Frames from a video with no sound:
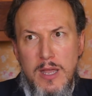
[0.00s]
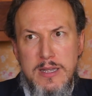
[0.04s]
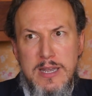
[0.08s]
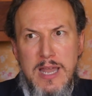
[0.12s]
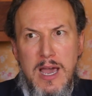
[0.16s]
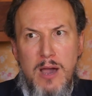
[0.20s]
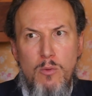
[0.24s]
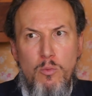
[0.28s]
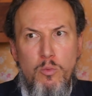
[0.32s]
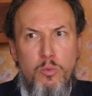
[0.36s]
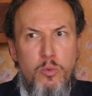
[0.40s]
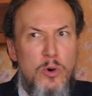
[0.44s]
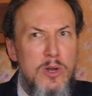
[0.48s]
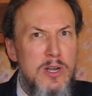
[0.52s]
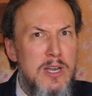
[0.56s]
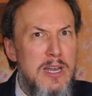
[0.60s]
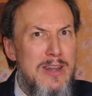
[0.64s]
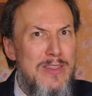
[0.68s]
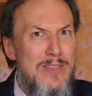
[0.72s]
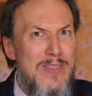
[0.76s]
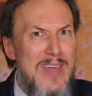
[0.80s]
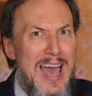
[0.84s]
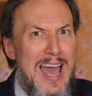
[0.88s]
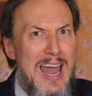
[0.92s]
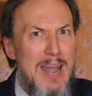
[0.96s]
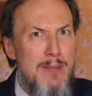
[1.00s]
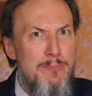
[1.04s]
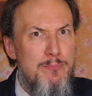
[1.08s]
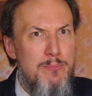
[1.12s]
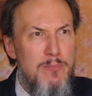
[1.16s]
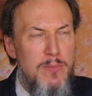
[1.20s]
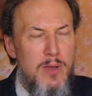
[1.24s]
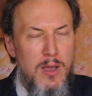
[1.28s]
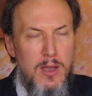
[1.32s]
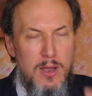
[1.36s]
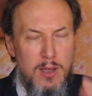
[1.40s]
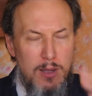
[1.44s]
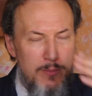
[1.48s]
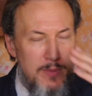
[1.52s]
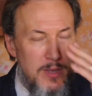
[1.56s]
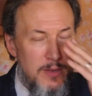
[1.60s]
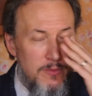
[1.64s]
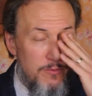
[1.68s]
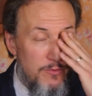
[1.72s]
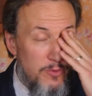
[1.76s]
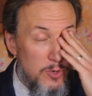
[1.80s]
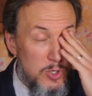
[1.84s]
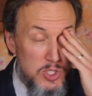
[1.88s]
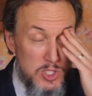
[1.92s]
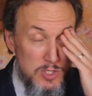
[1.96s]
Now, wouldn't that, I
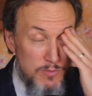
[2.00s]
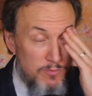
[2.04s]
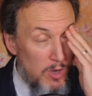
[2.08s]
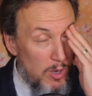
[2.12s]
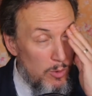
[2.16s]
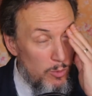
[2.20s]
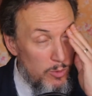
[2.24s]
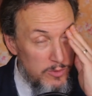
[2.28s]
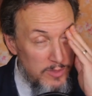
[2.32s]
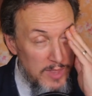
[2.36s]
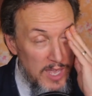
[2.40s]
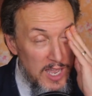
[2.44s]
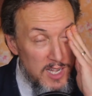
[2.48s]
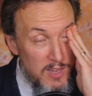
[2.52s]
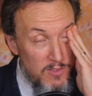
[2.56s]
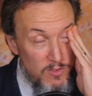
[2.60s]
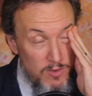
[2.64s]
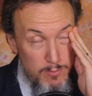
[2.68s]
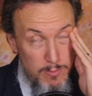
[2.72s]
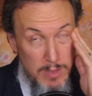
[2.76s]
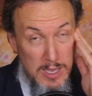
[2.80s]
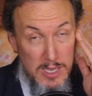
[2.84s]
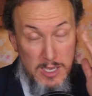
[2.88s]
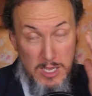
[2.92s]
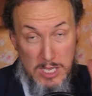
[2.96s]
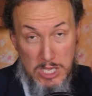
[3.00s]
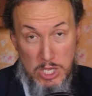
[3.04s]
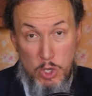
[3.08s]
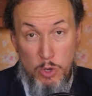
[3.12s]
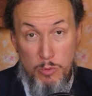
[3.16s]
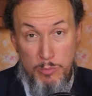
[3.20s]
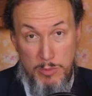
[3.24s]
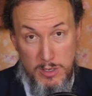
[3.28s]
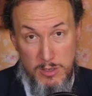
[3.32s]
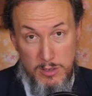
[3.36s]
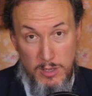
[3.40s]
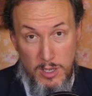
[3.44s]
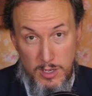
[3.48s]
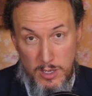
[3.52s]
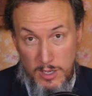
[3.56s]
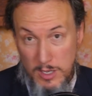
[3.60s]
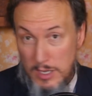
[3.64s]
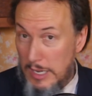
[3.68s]
mean, first of all, would that even make a human?